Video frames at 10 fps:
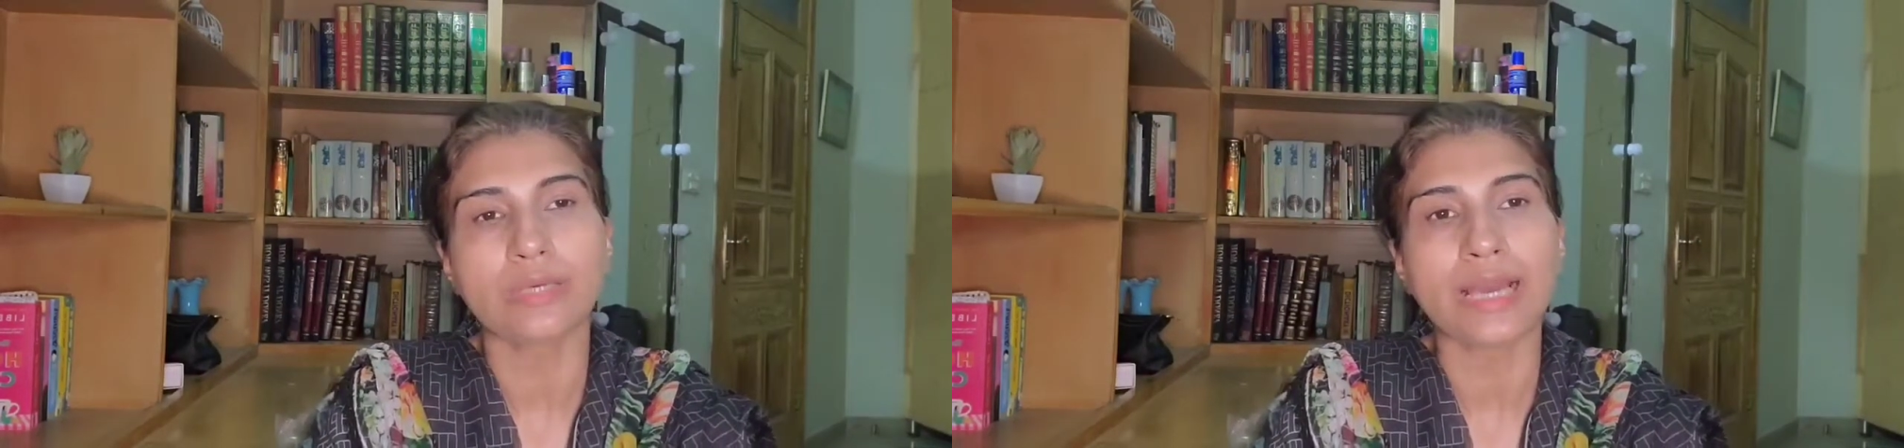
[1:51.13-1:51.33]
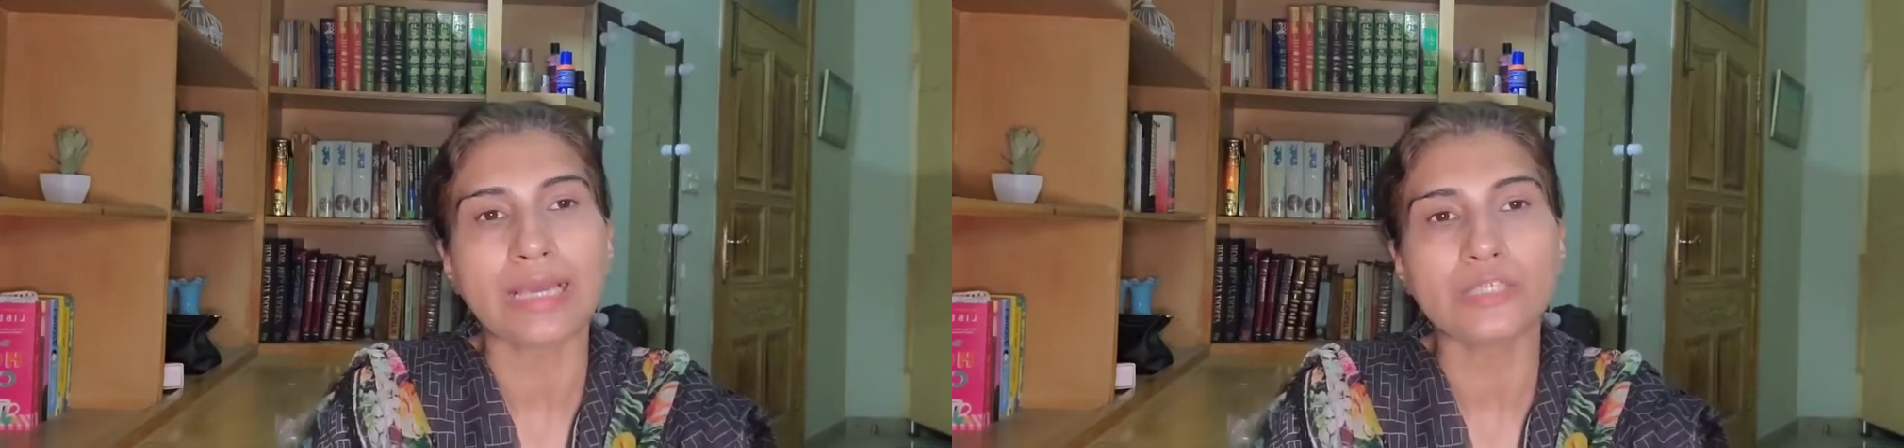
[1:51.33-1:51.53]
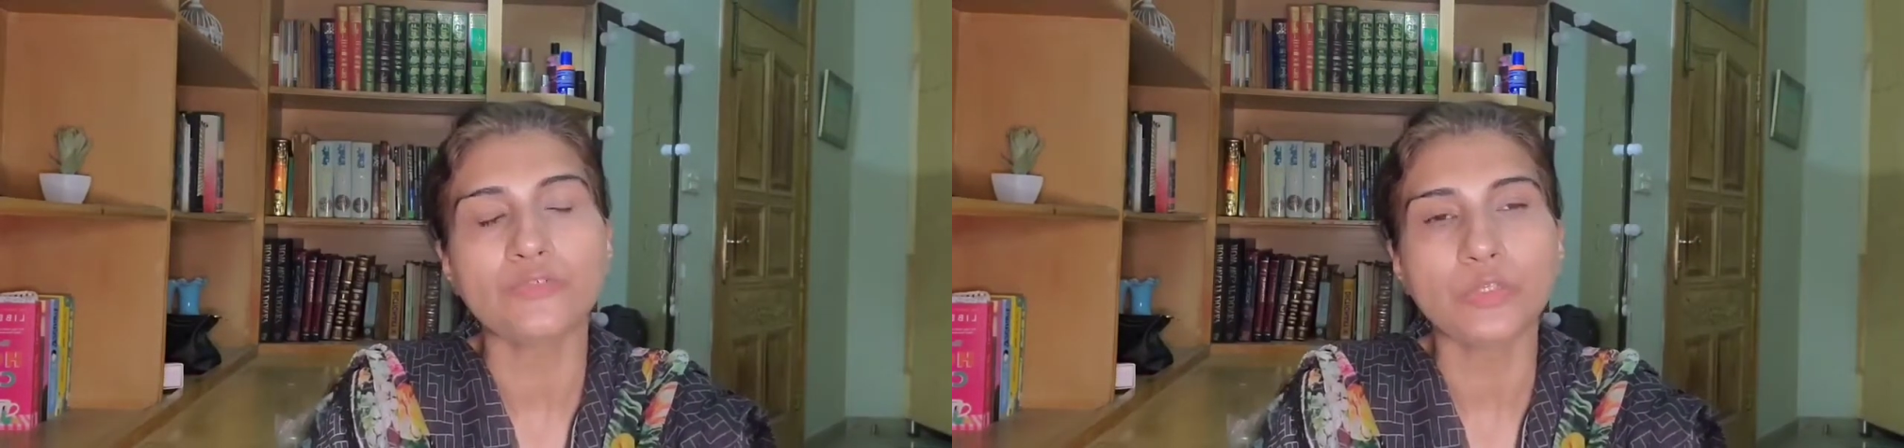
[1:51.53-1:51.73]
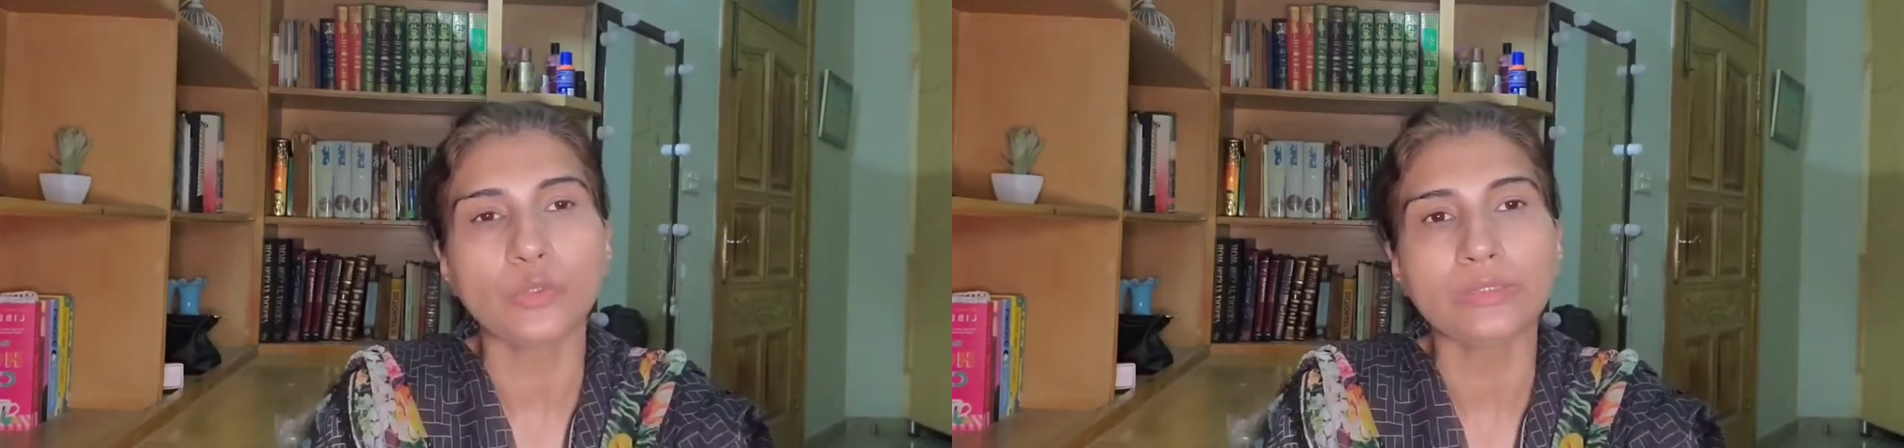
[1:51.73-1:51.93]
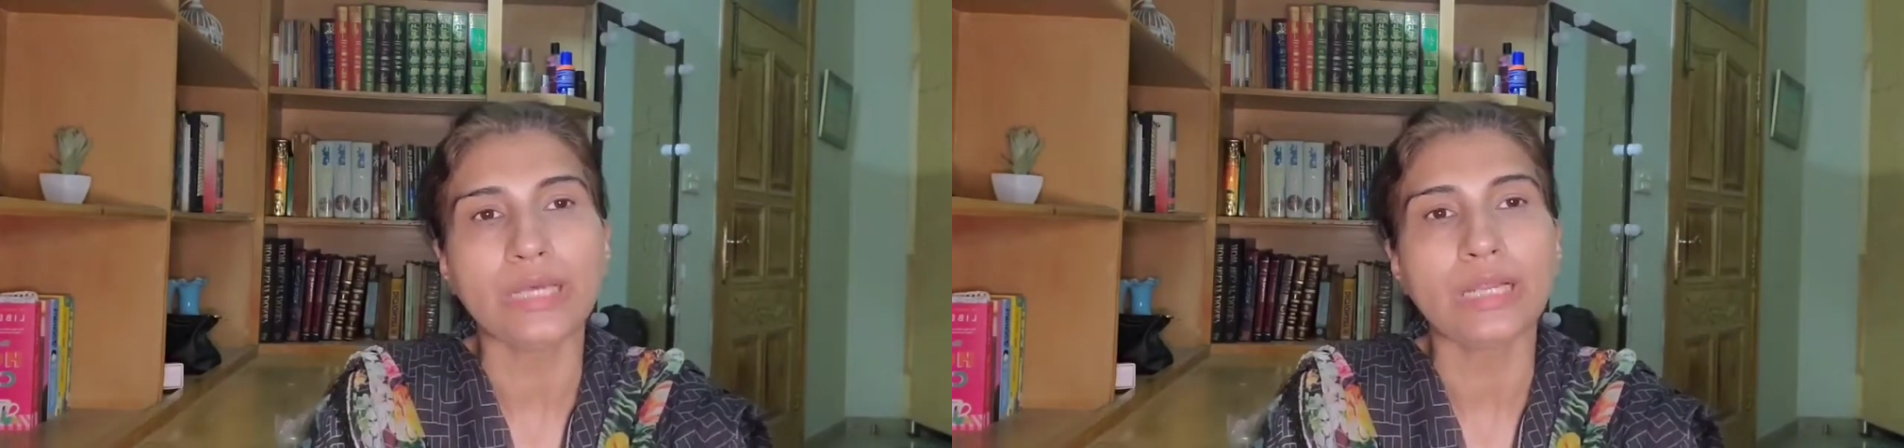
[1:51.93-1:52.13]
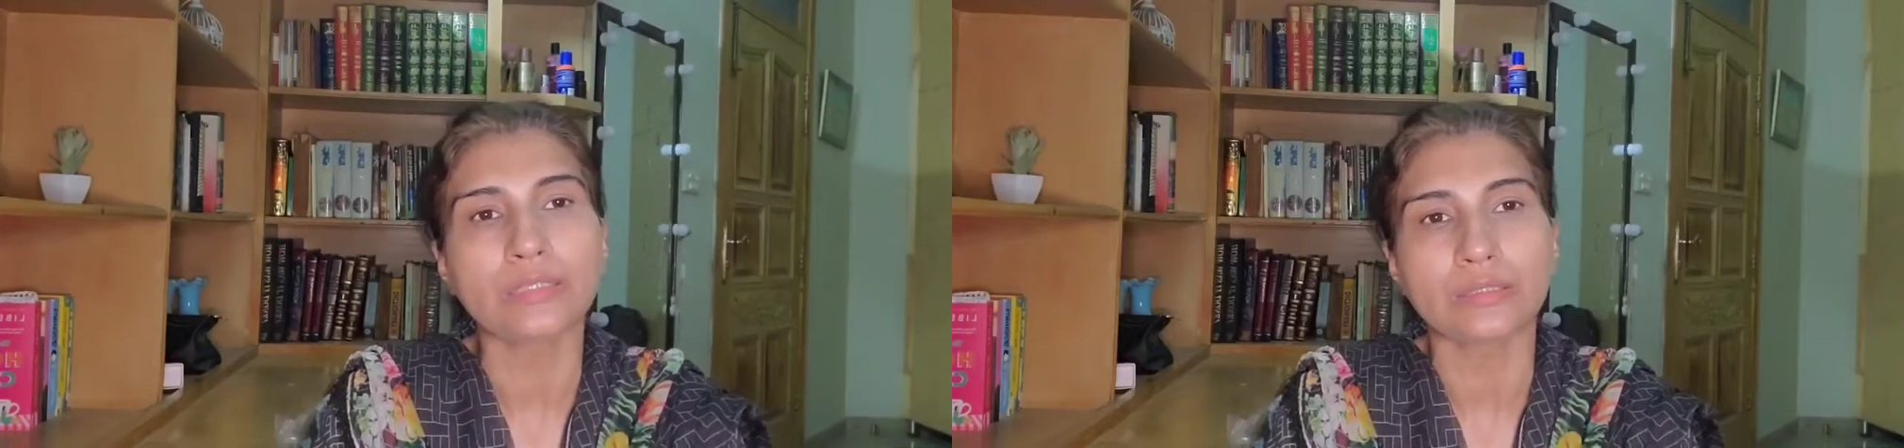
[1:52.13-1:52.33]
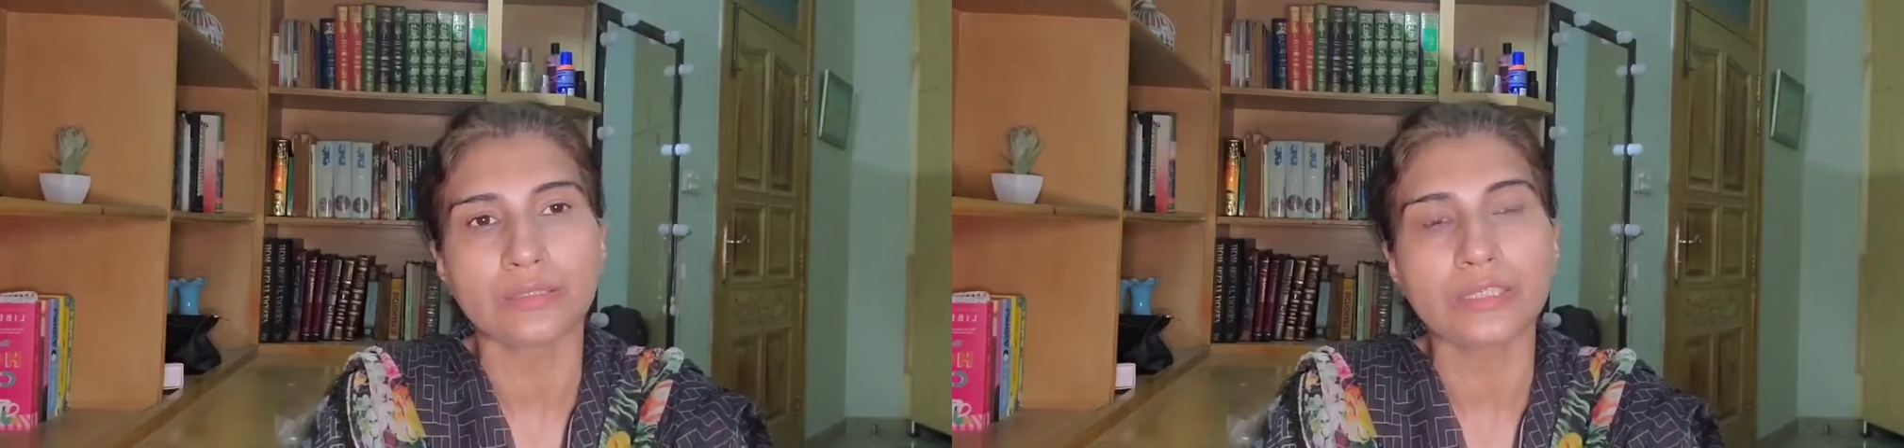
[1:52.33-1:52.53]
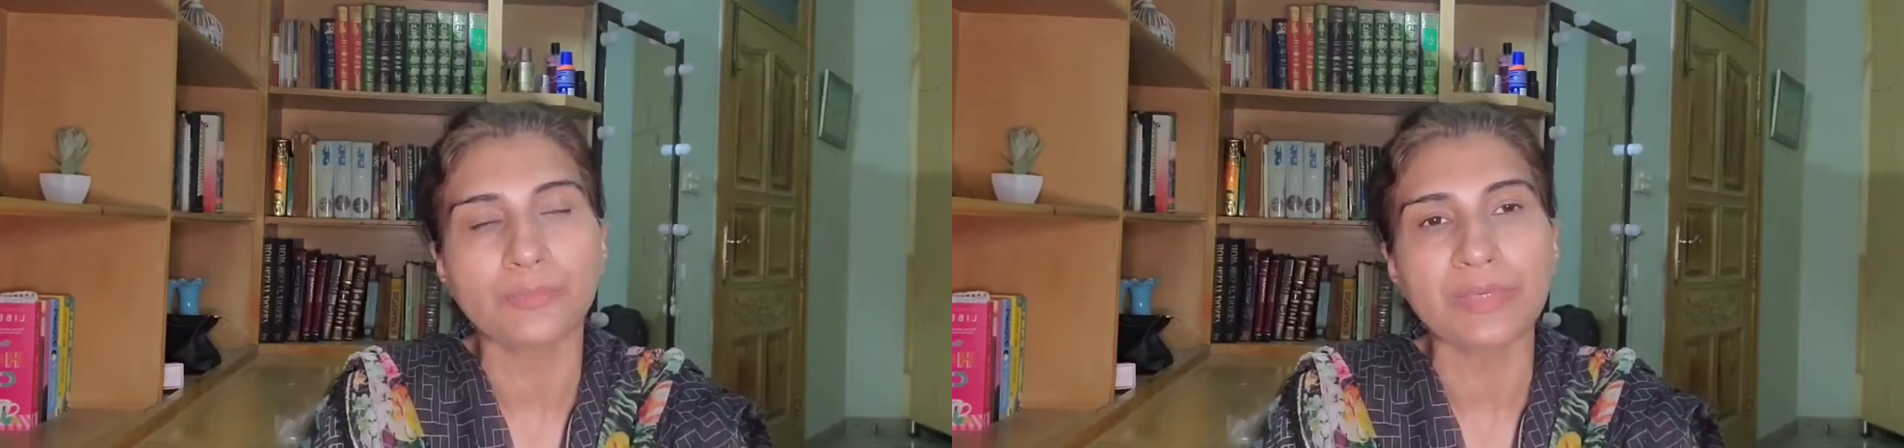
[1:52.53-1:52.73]
as we know that
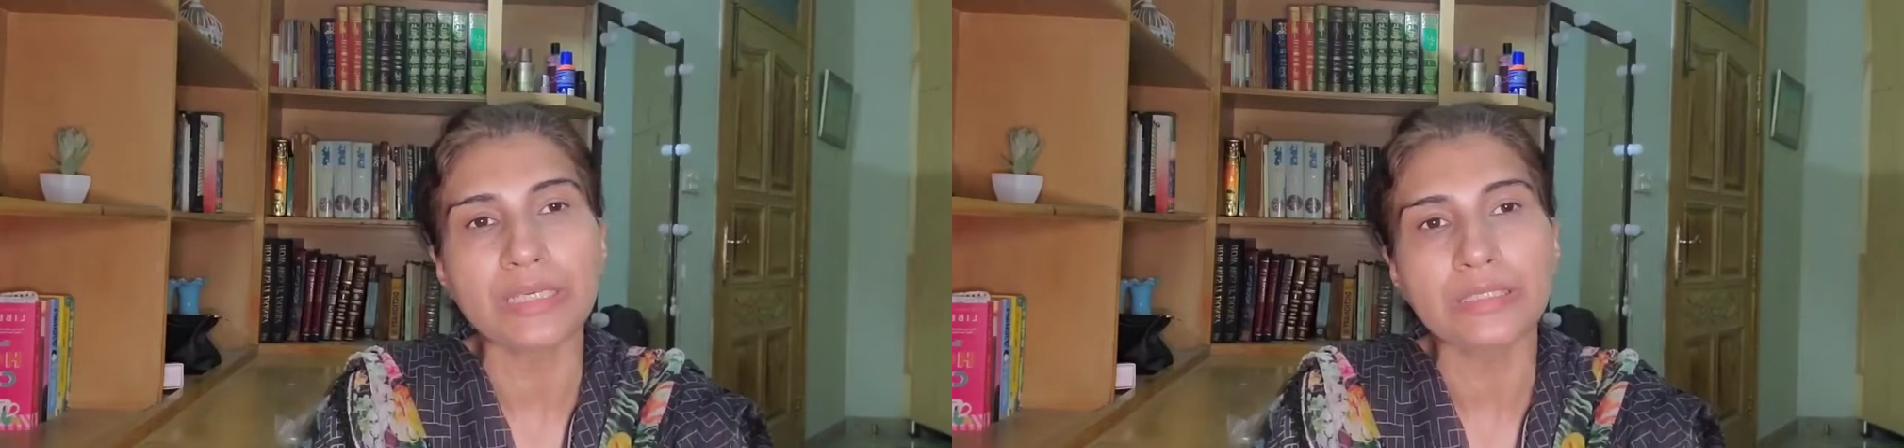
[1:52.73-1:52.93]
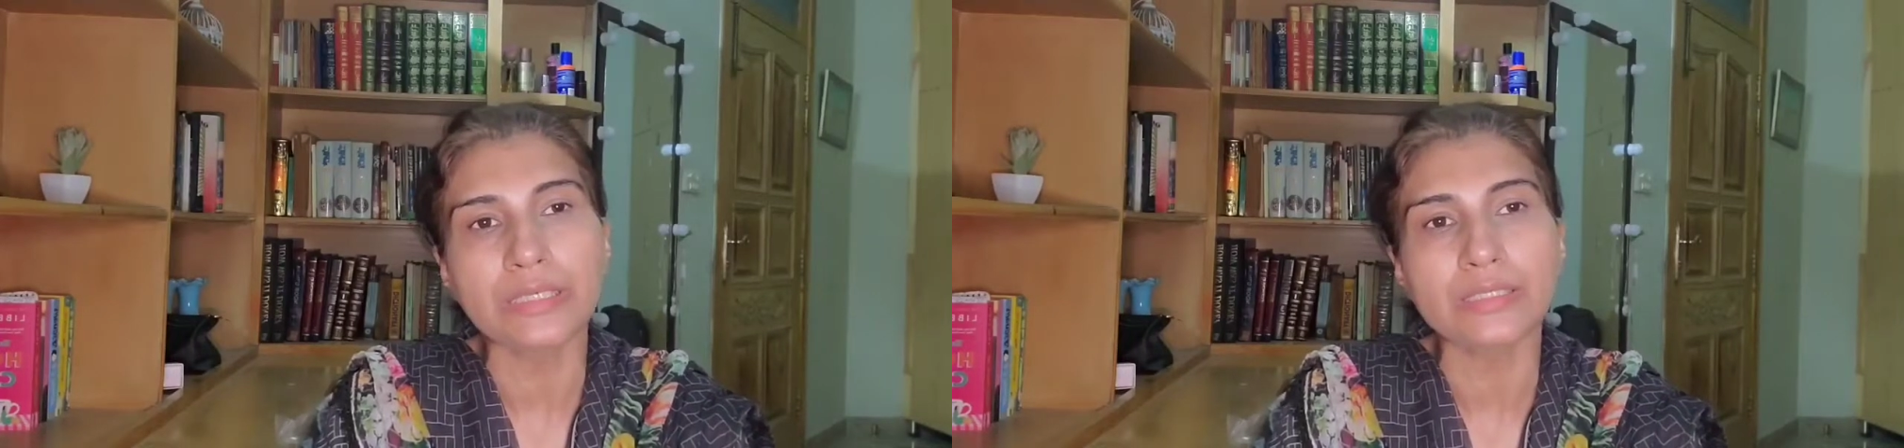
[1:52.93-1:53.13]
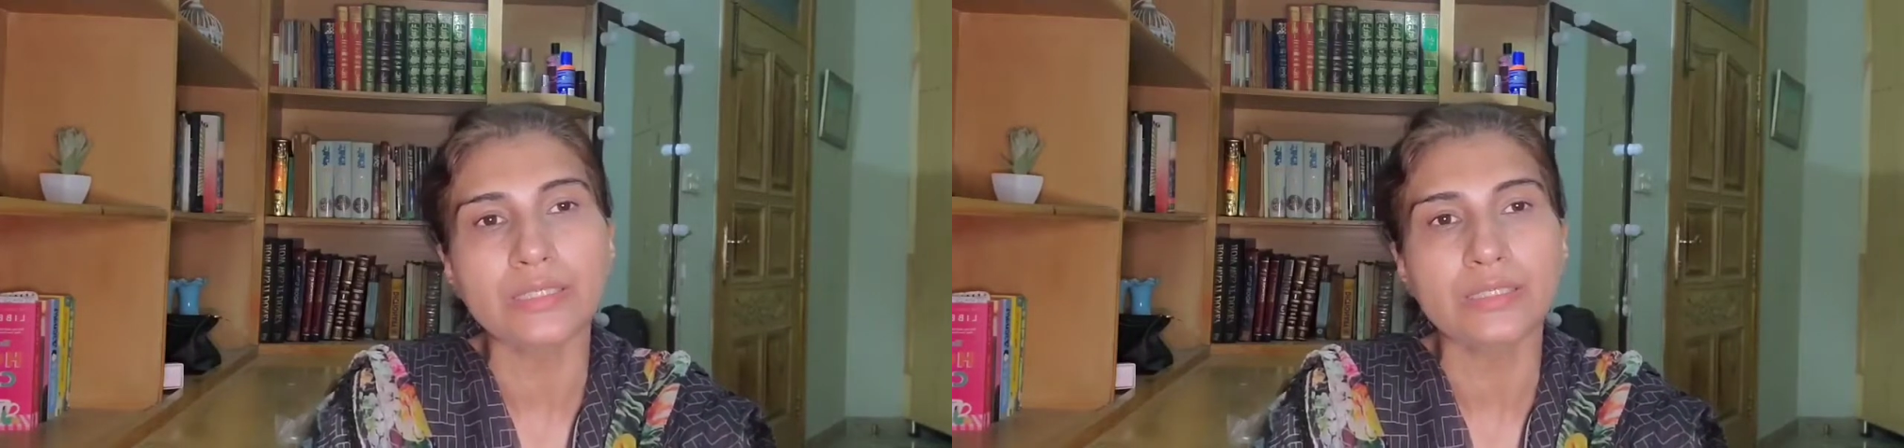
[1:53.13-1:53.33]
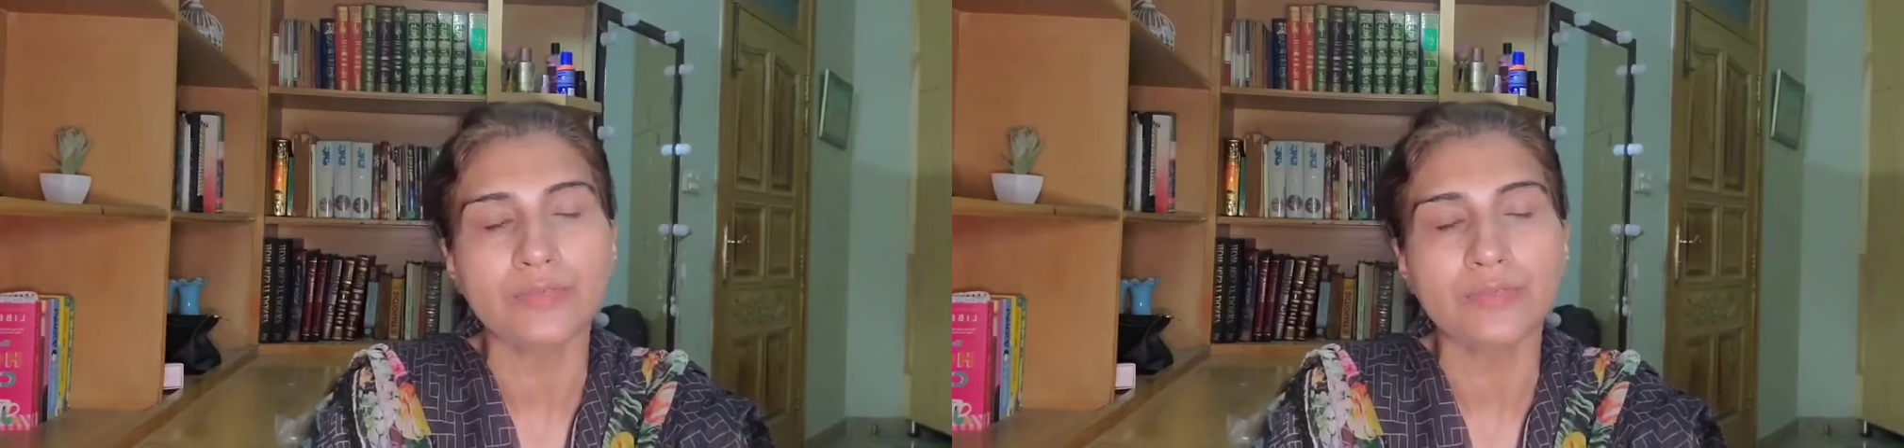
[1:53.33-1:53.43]
the speaking test is